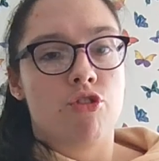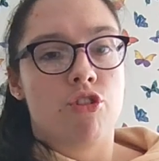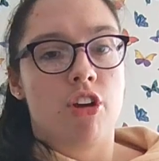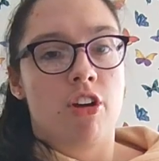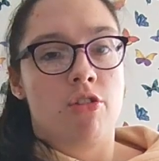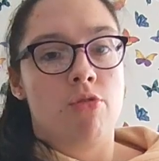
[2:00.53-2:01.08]

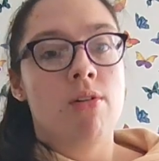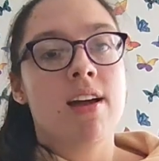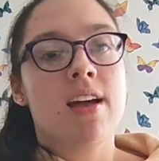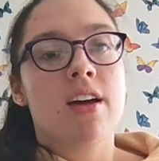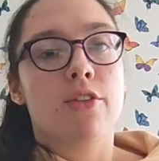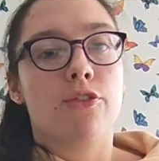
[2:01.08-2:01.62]
to
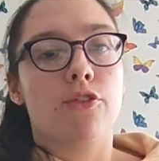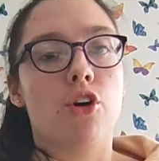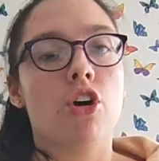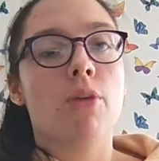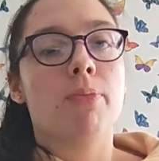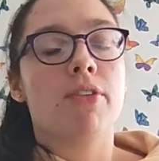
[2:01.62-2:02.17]

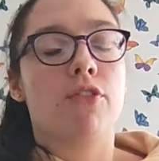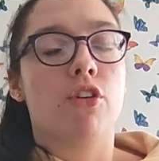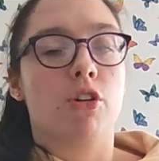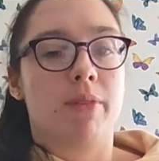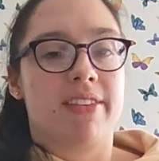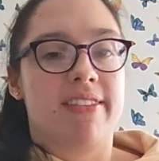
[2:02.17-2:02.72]
4
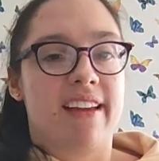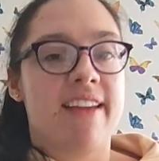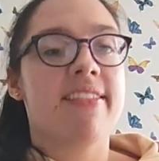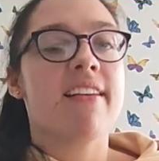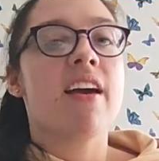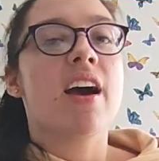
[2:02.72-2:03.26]

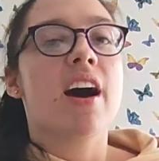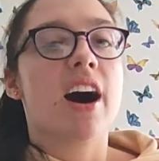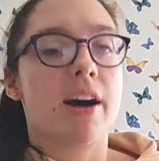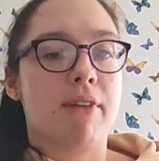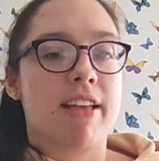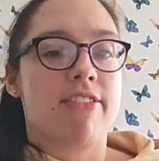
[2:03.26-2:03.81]
performances.
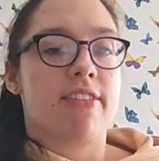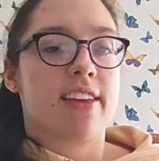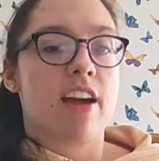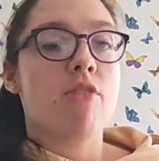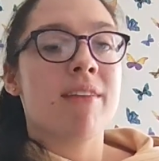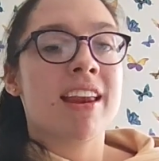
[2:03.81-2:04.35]
I went to
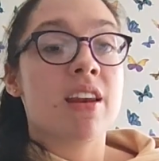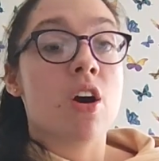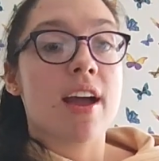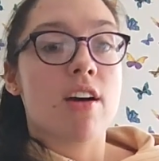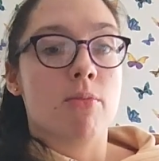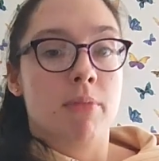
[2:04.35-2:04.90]
the opening
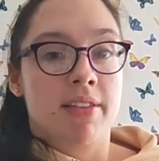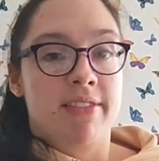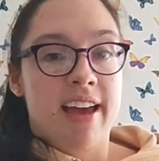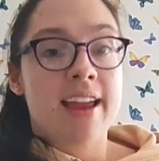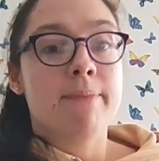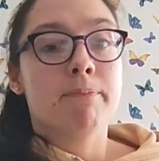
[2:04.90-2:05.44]
night on
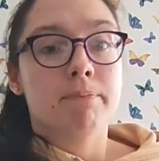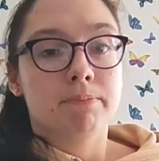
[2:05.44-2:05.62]
Monday.